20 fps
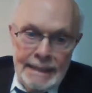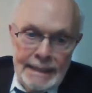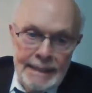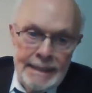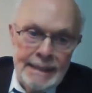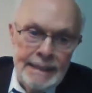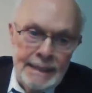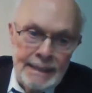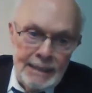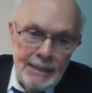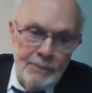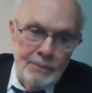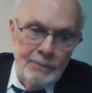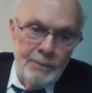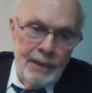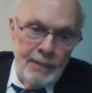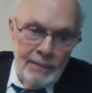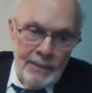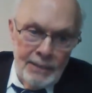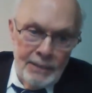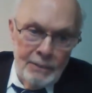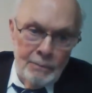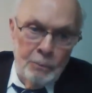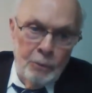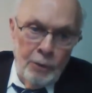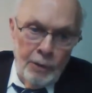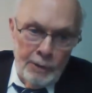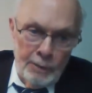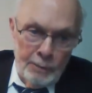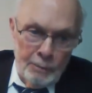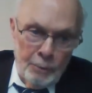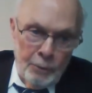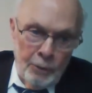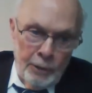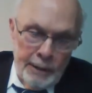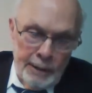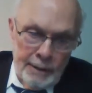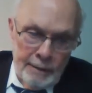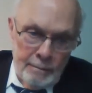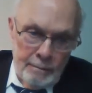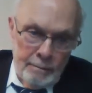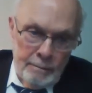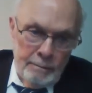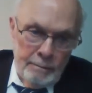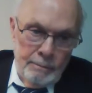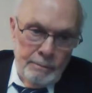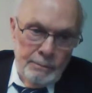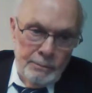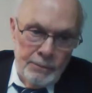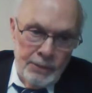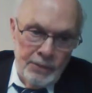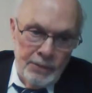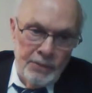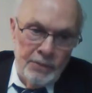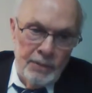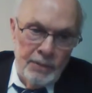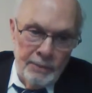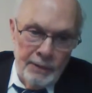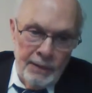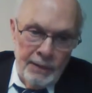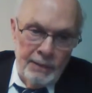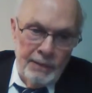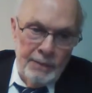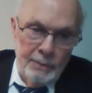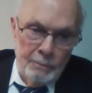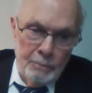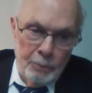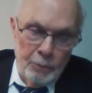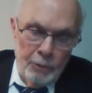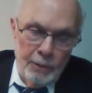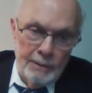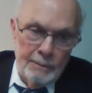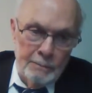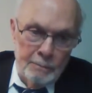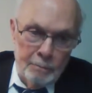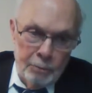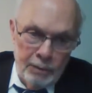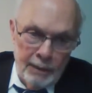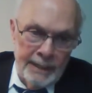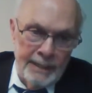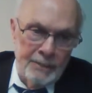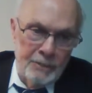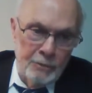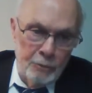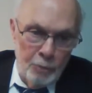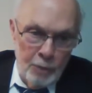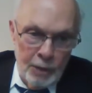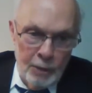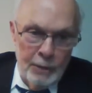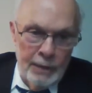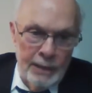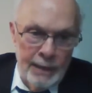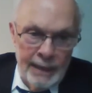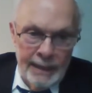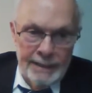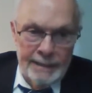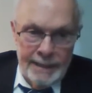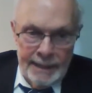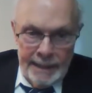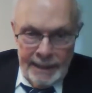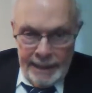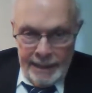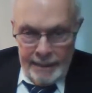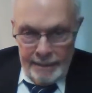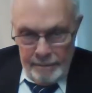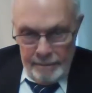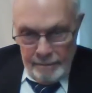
this is a very important point. This is a very important place where we're at today.